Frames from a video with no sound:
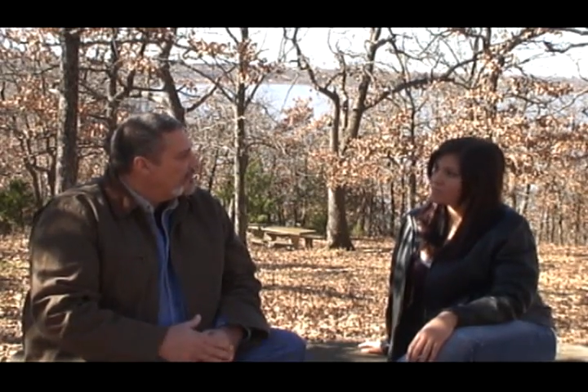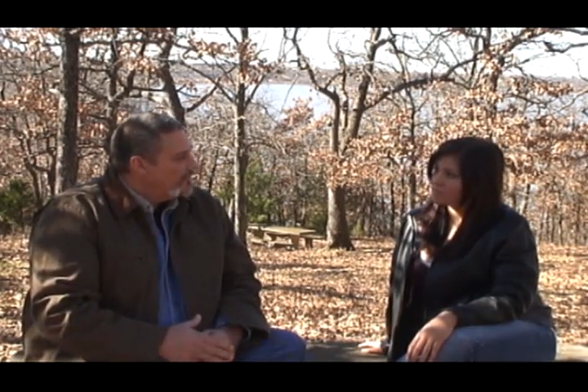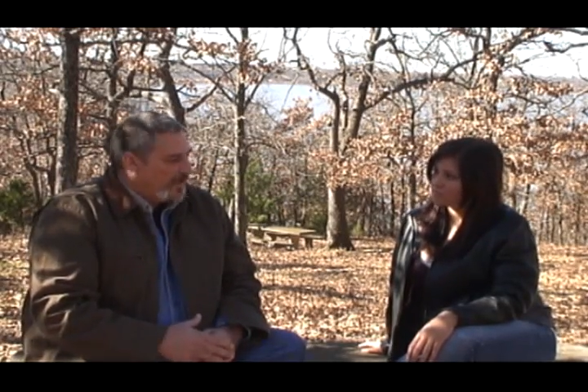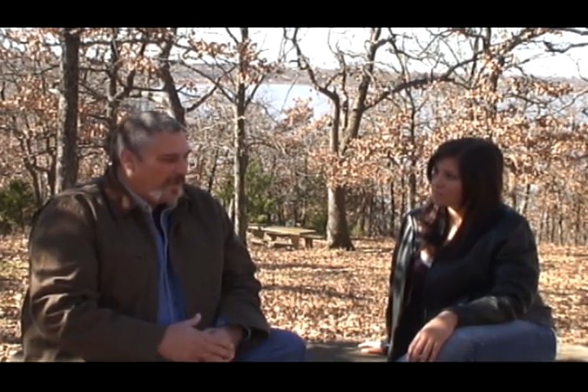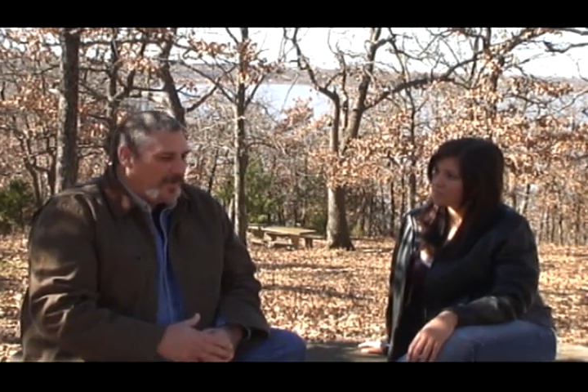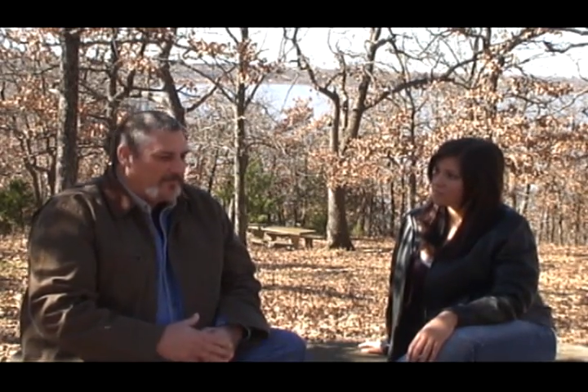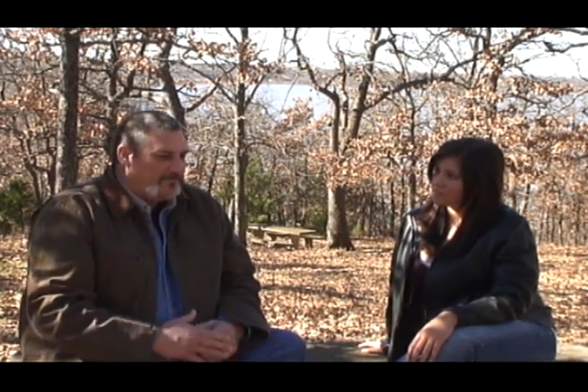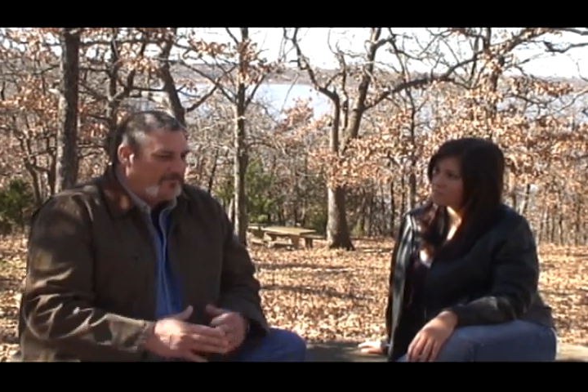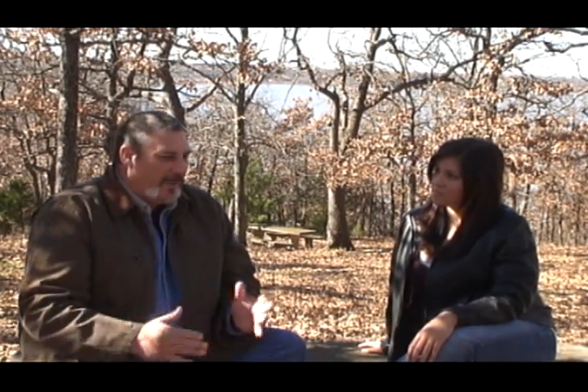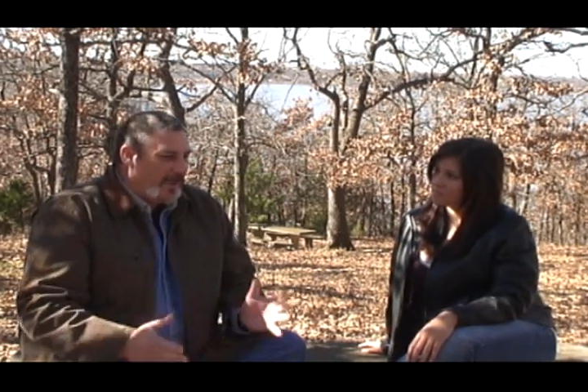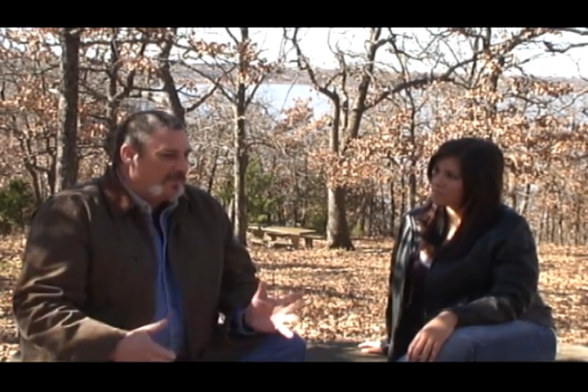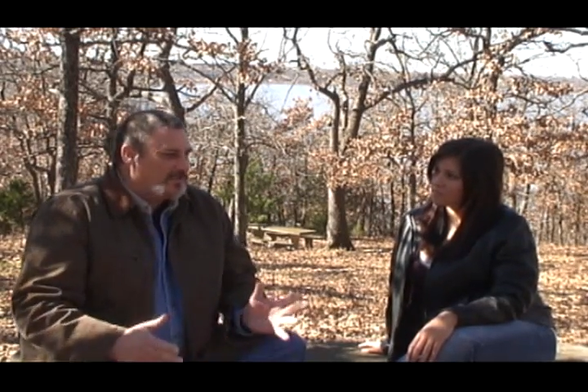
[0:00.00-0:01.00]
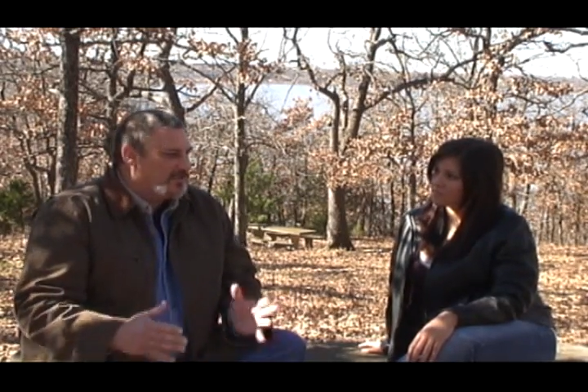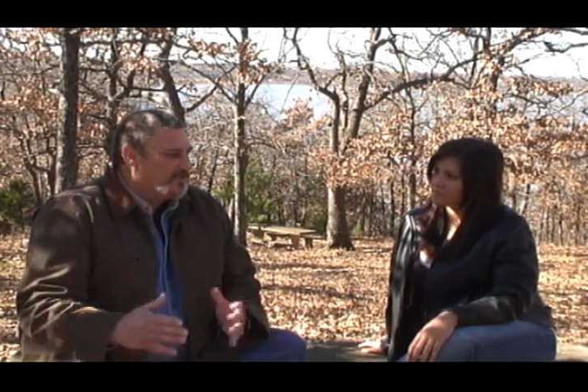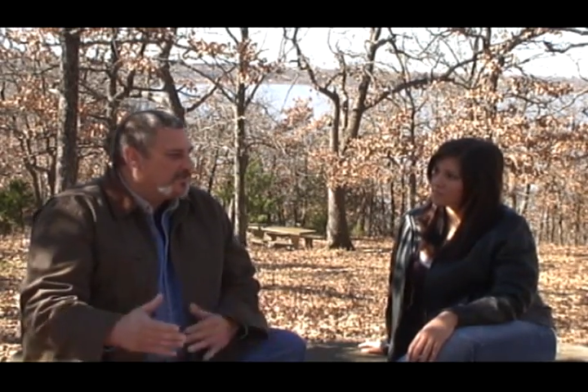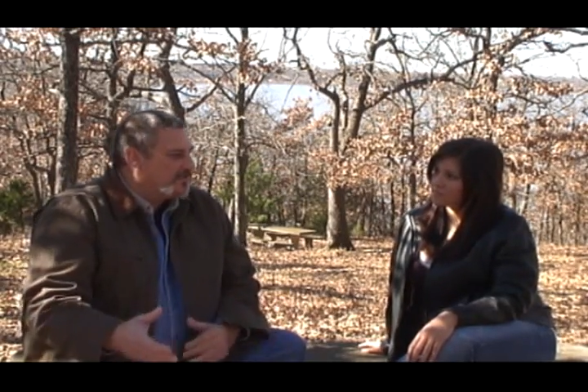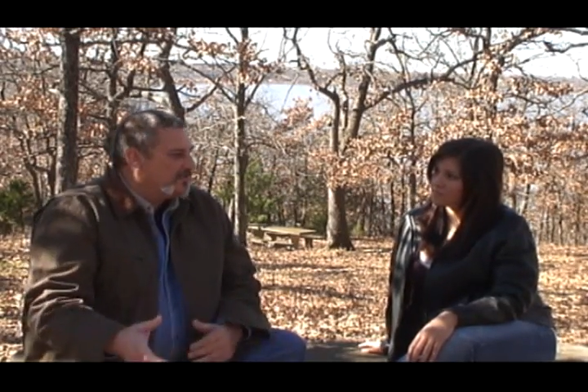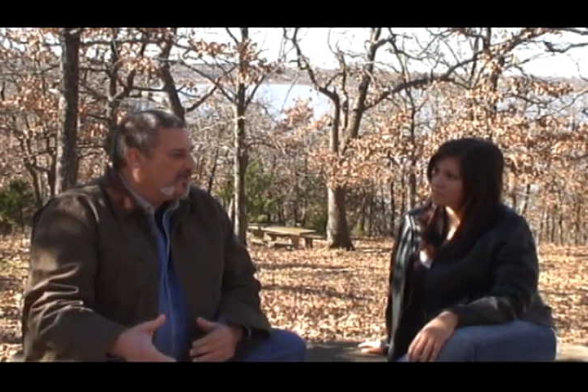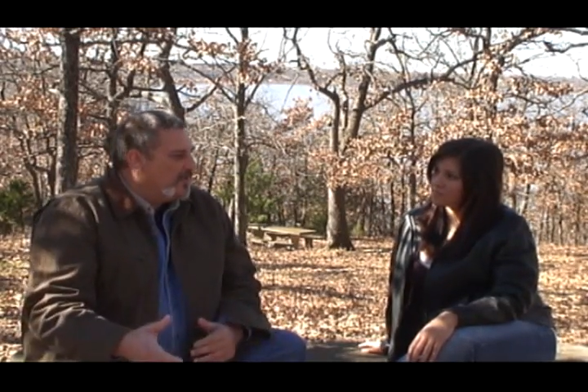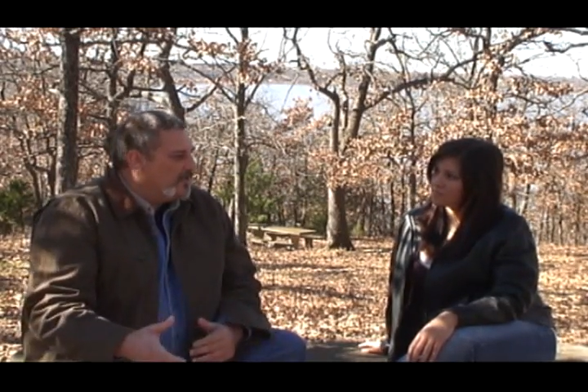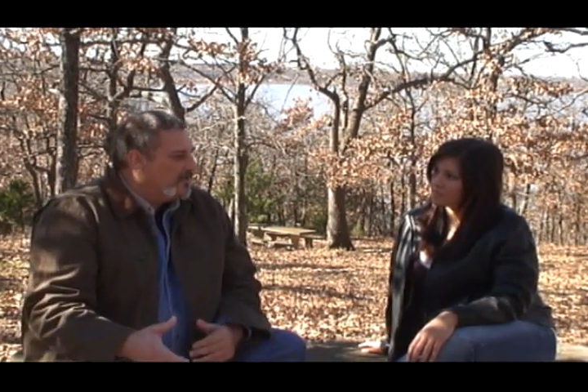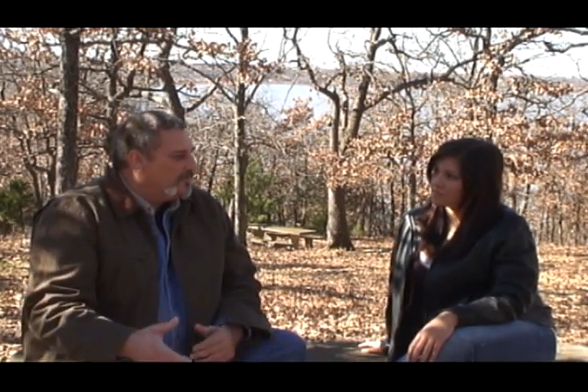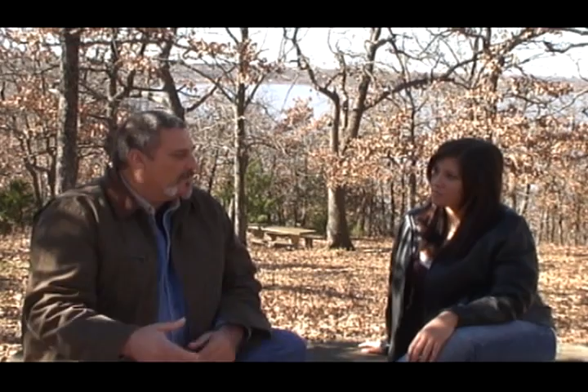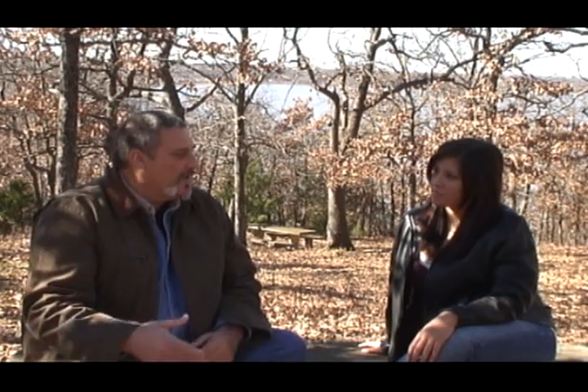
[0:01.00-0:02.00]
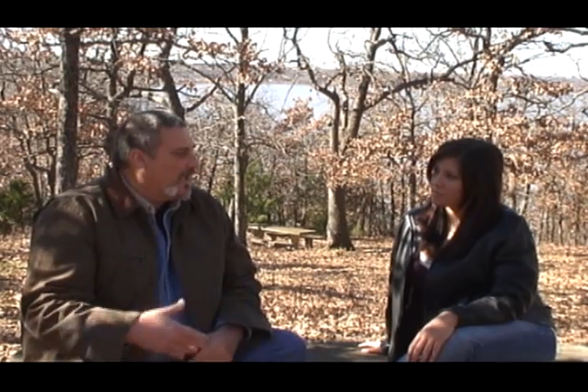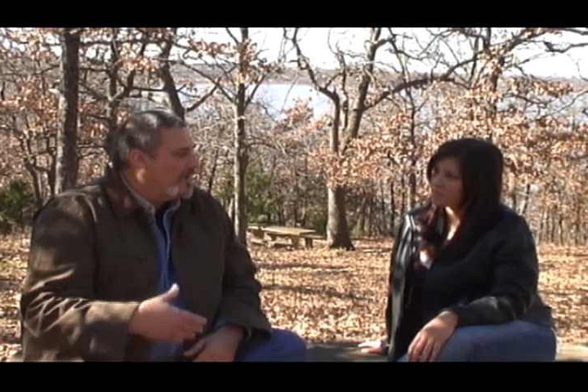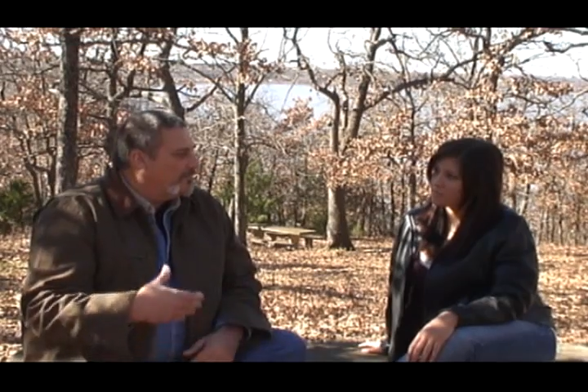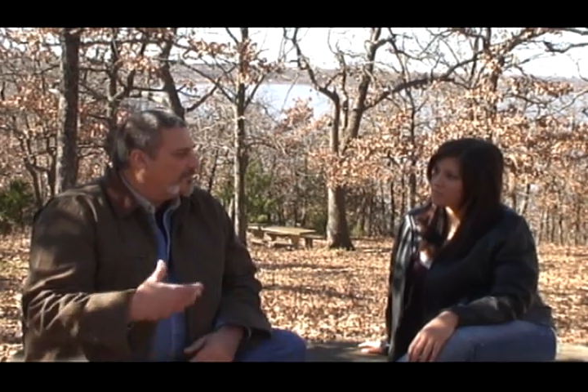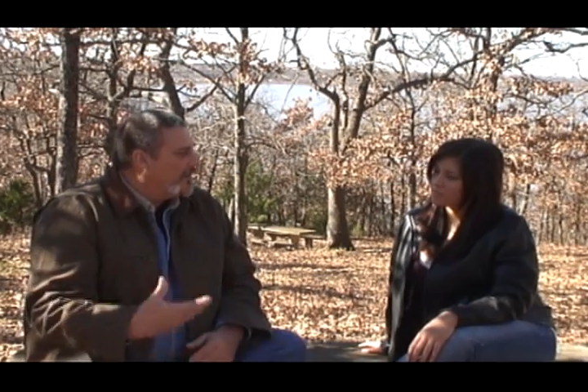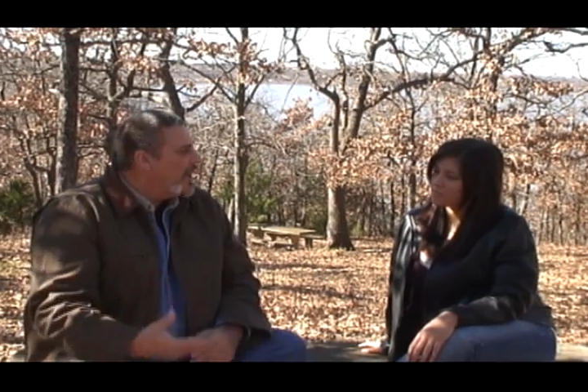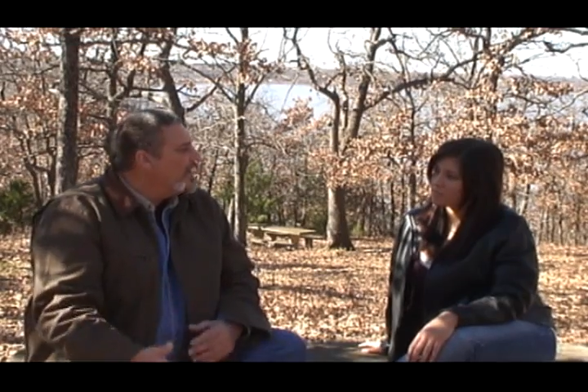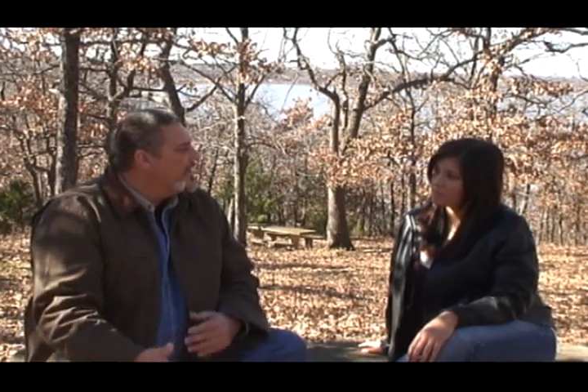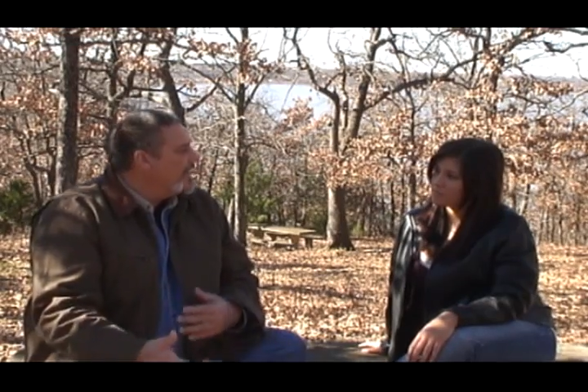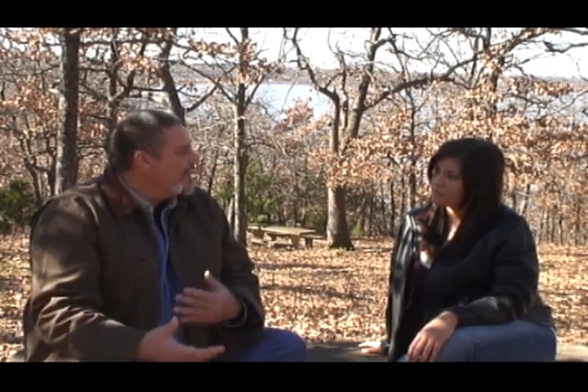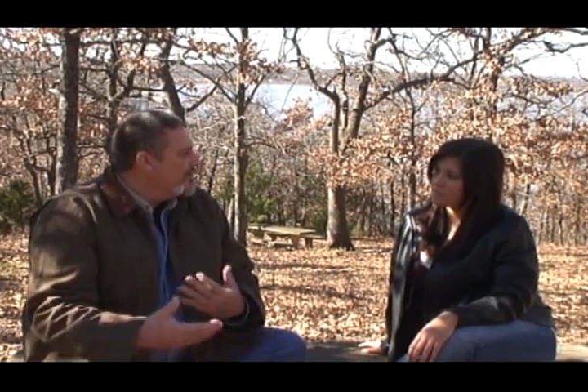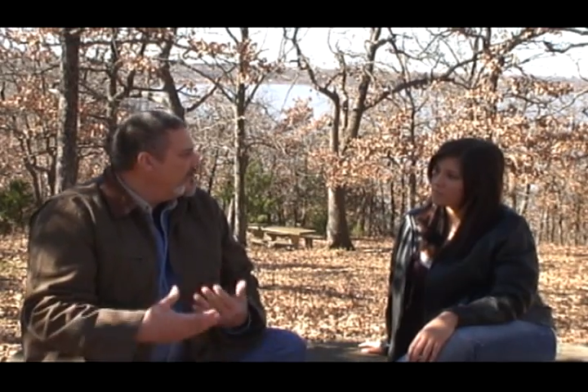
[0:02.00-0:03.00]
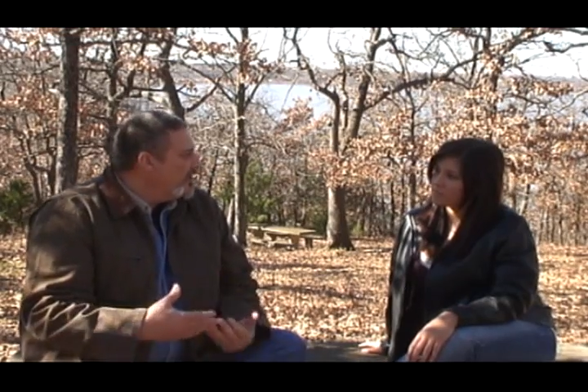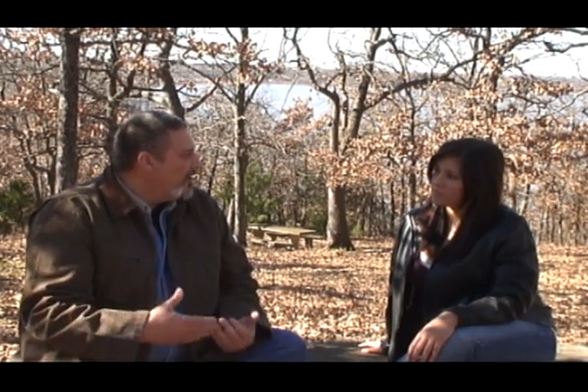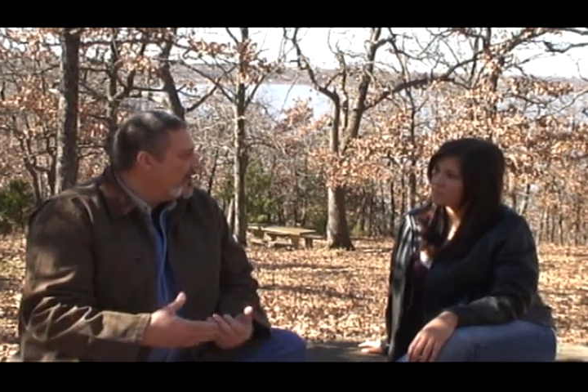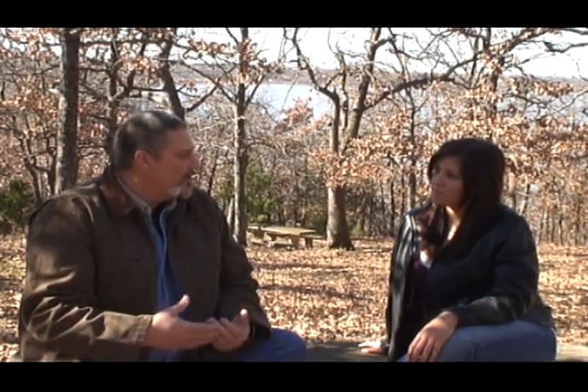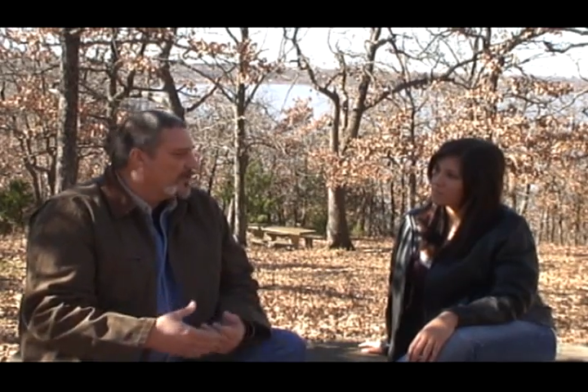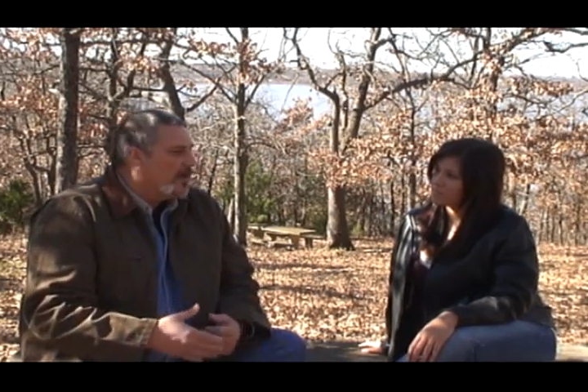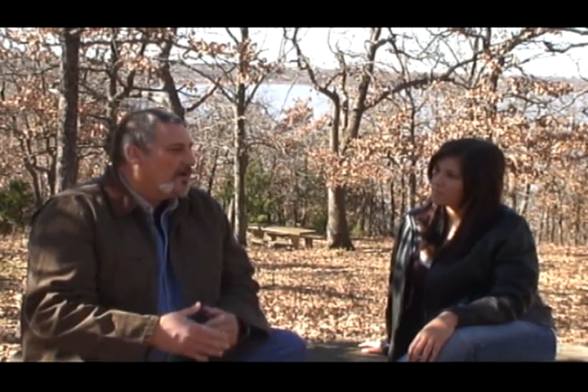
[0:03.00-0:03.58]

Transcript: We have fast and slow. We have light and dark.